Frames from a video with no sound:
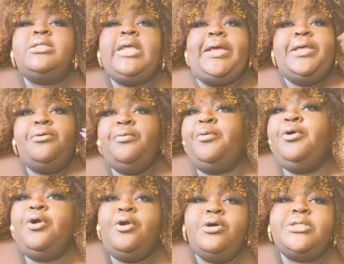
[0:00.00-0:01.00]
Thank you for
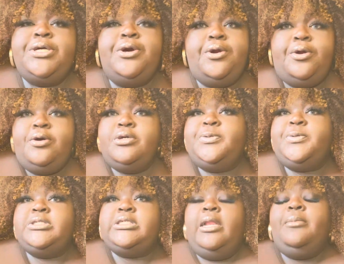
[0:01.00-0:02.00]
Curls and Curls
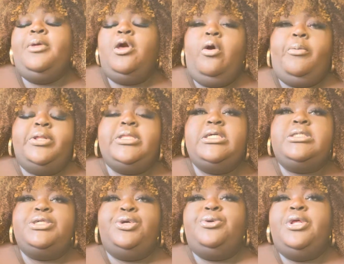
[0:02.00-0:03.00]
for sending me over
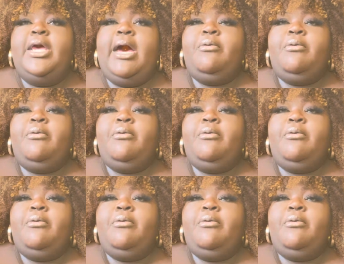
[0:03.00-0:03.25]
this unit.